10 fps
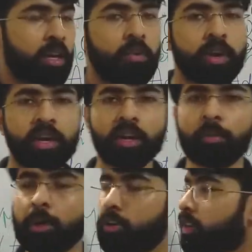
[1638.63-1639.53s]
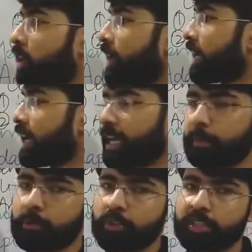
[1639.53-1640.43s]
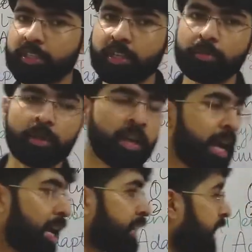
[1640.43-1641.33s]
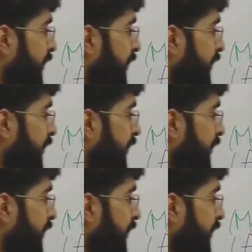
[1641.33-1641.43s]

covered about the innate immune system and the